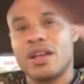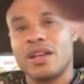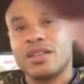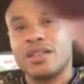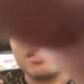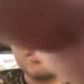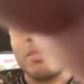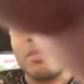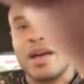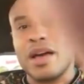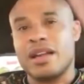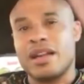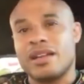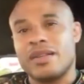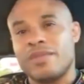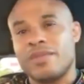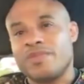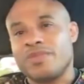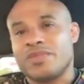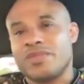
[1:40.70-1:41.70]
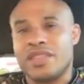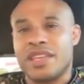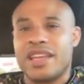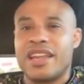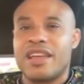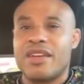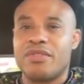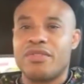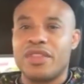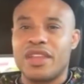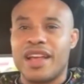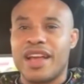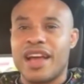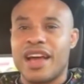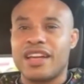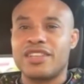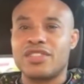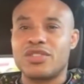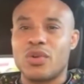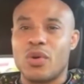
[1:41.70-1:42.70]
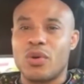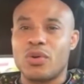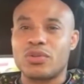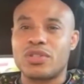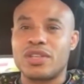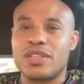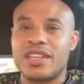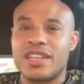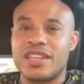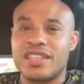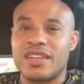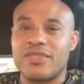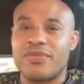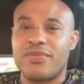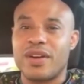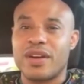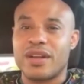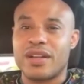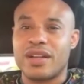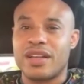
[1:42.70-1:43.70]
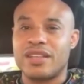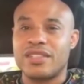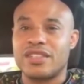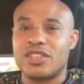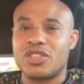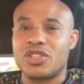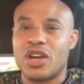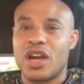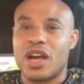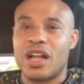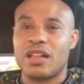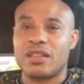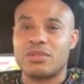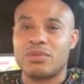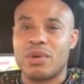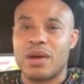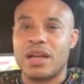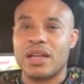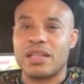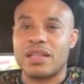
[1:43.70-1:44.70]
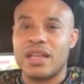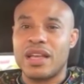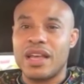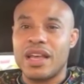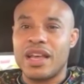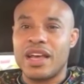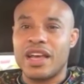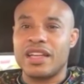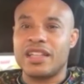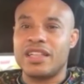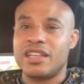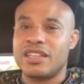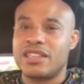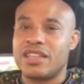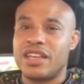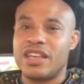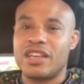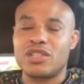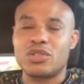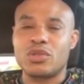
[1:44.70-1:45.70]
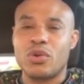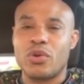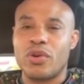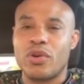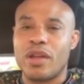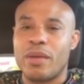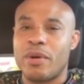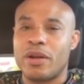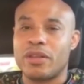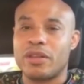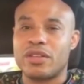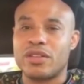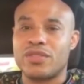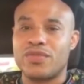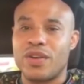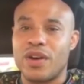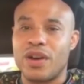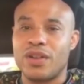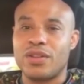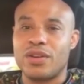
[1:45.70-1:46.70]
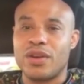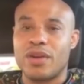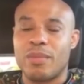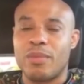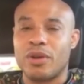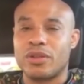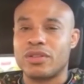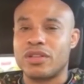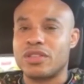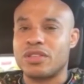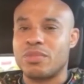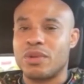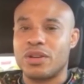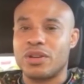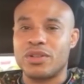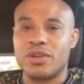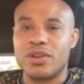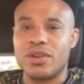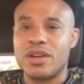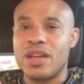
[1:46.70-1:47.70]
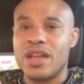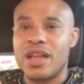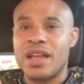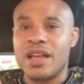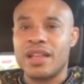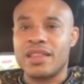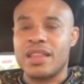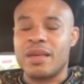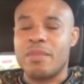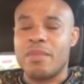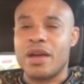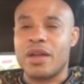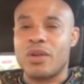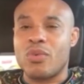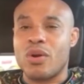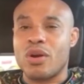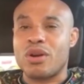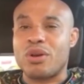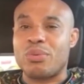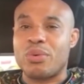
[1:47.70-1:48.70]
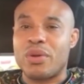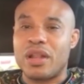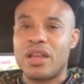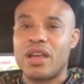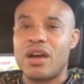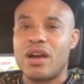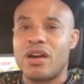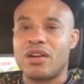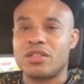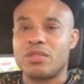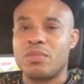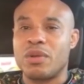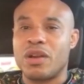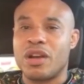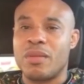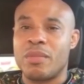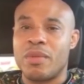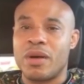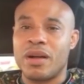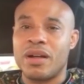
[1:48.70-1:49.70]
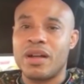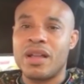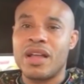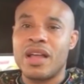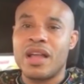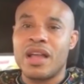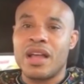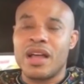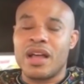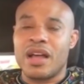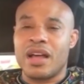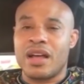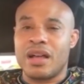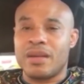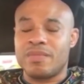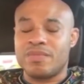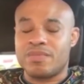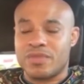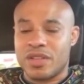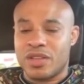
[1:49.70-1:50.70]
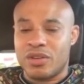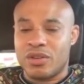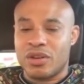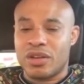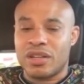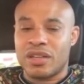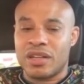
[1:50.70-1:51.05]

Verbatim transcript: The man did everything on his own since he's a fuck, he's a child, right? He, you see his story about his father, about his mother. The man worked really hard to become a, a you know,